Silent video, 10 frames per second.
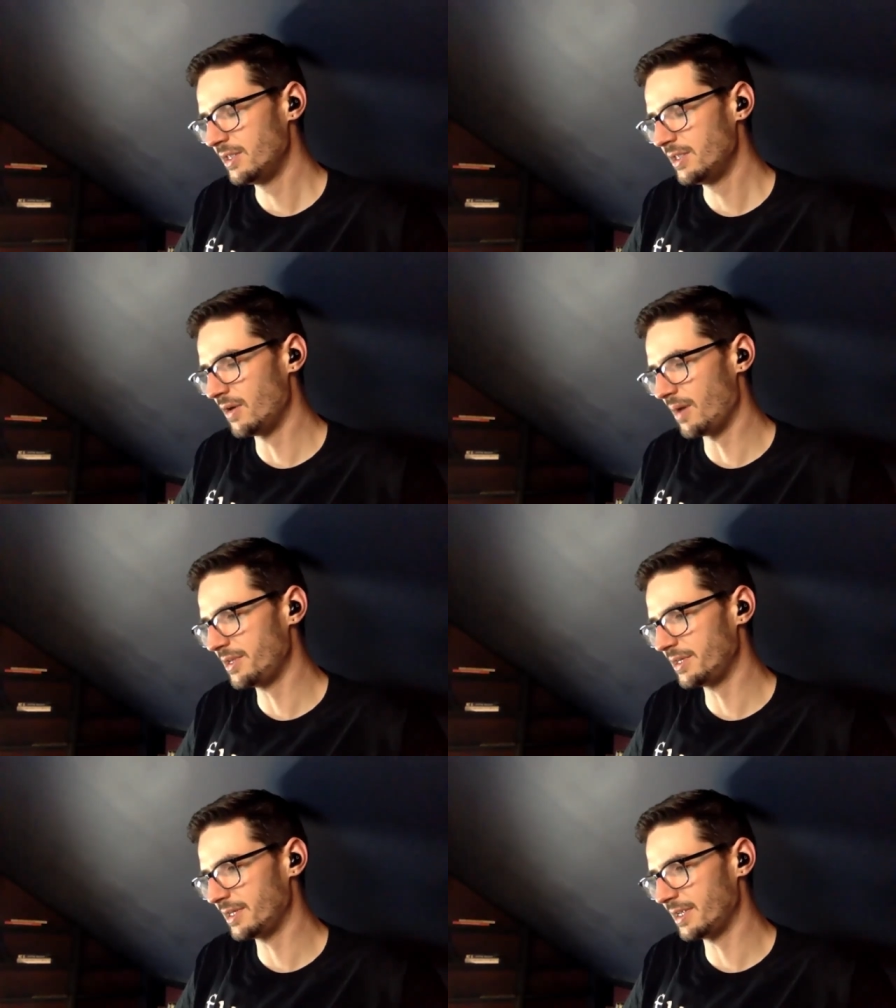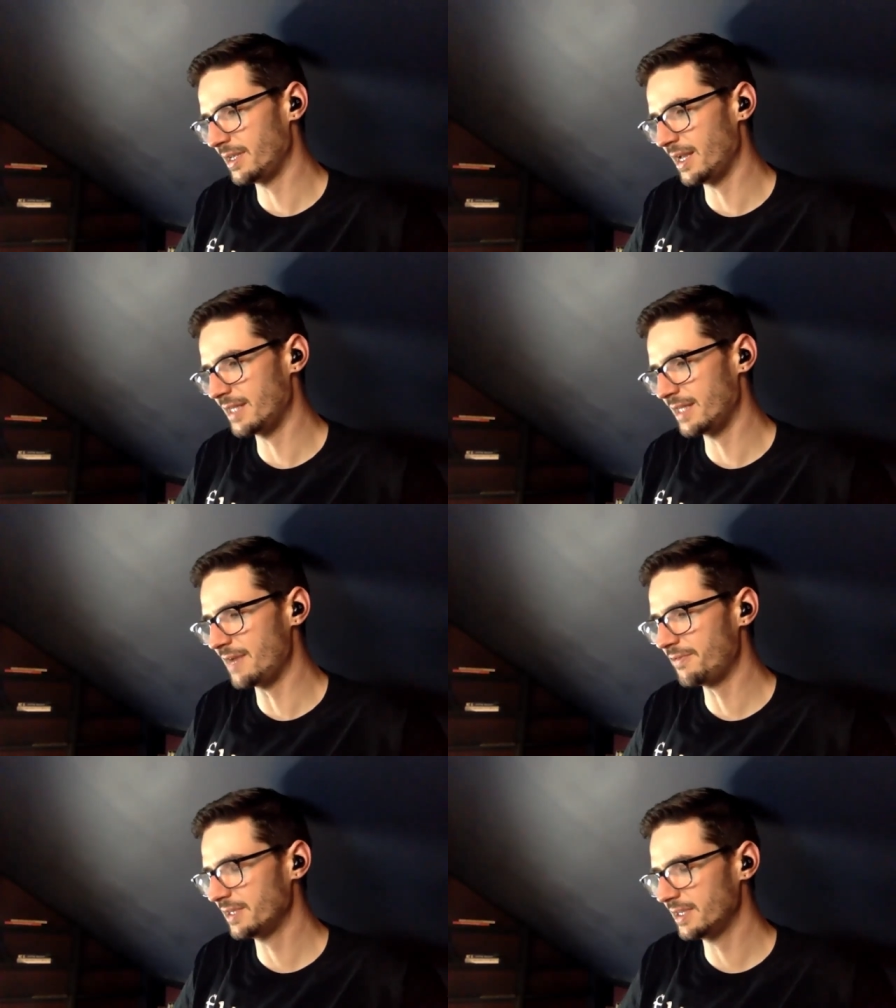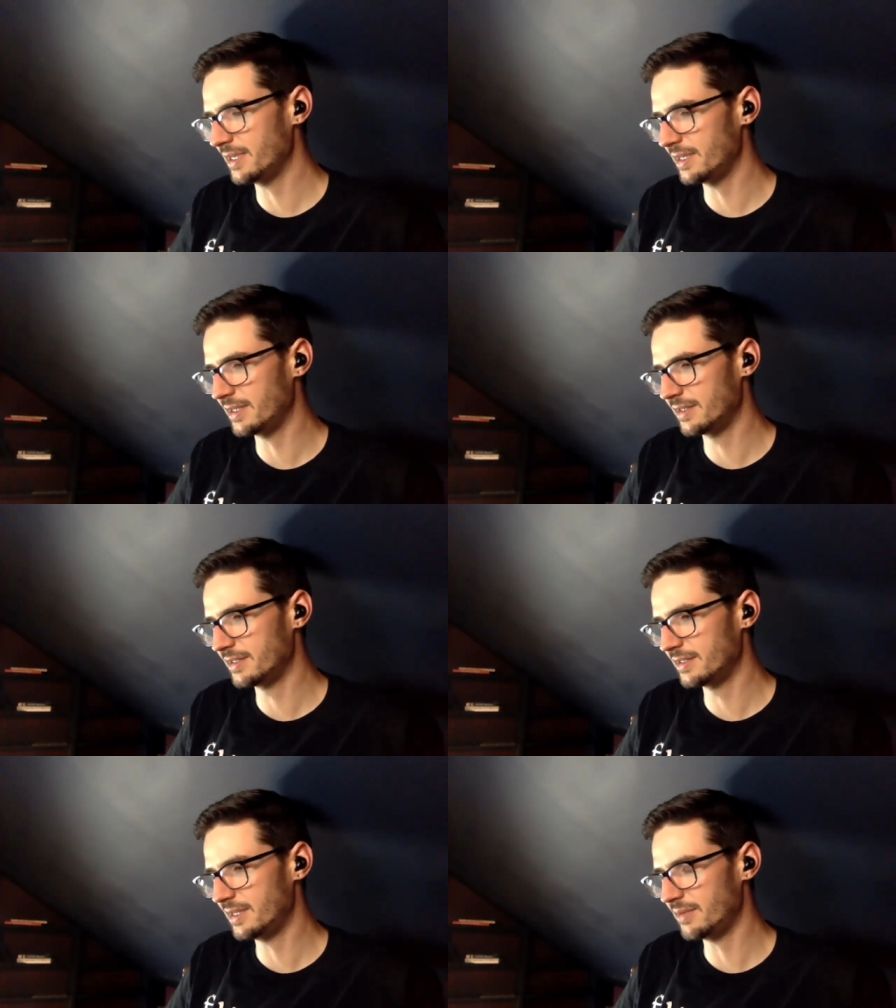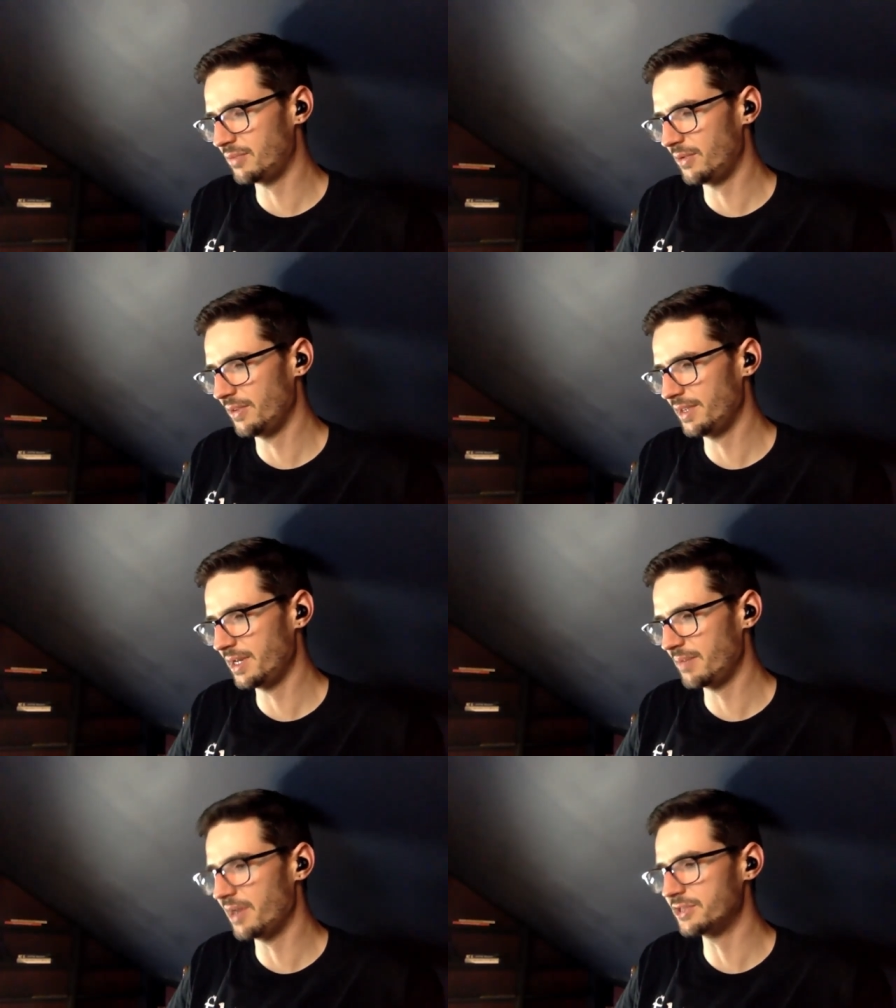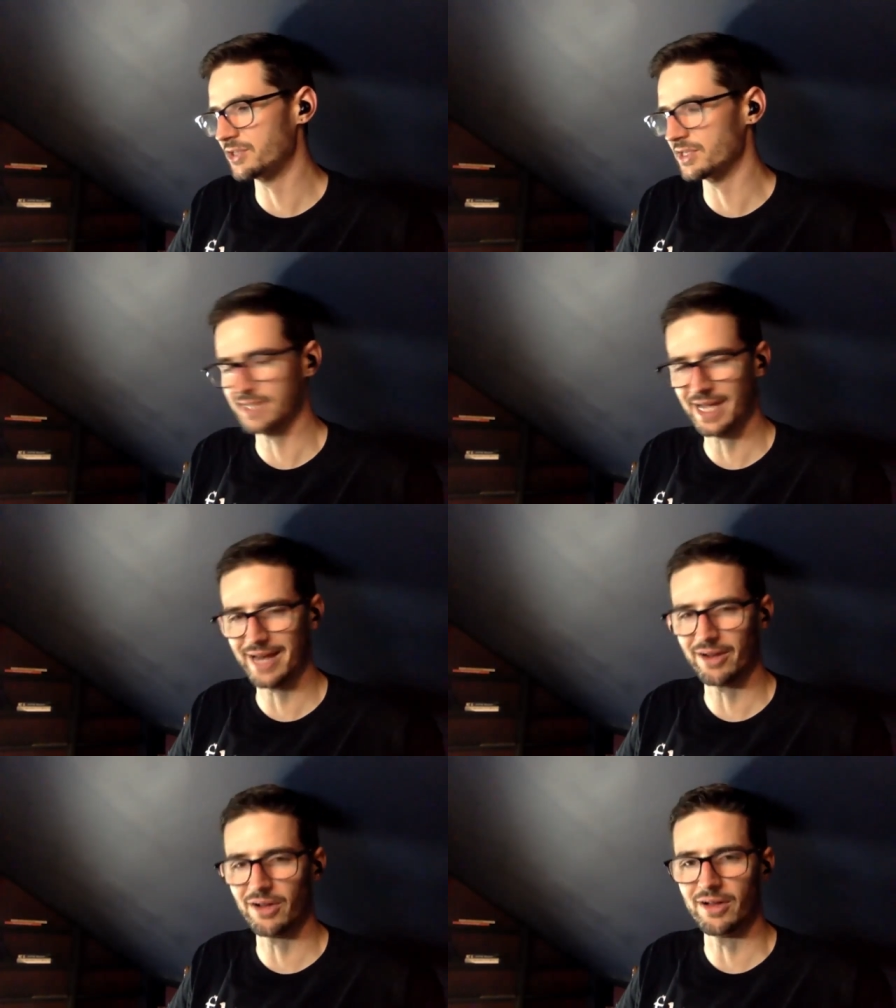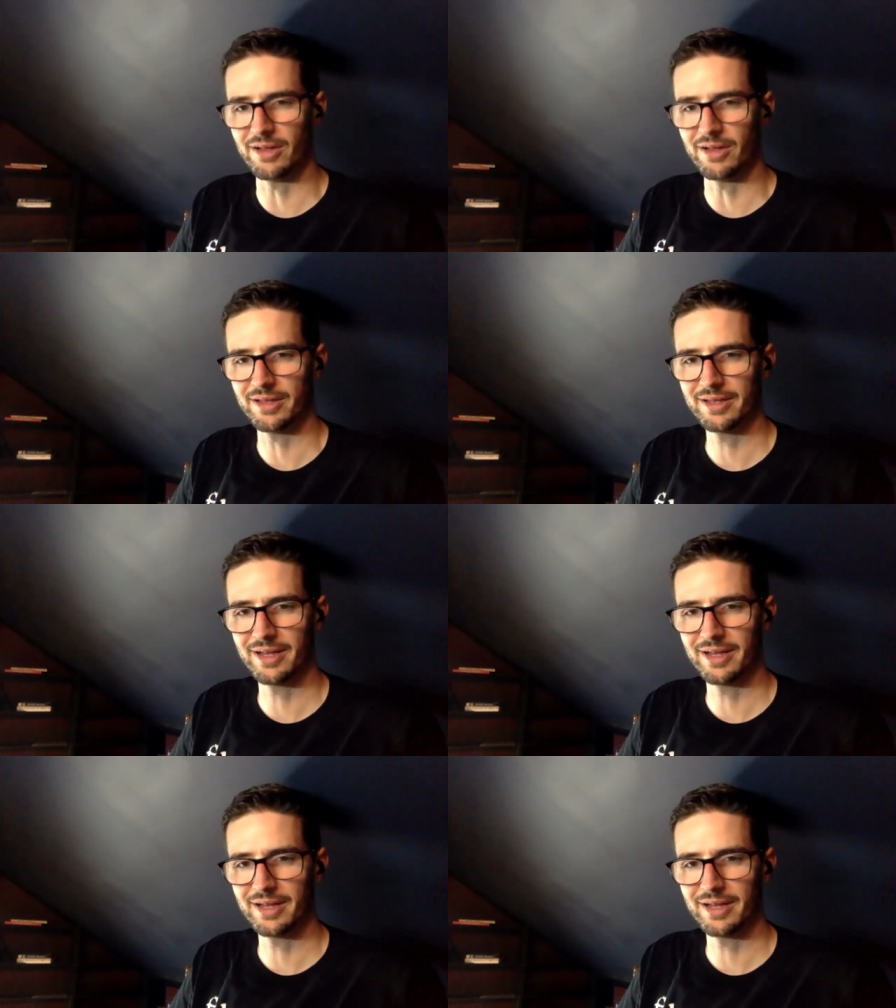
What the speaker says: It definitely didn't pull any punches at all.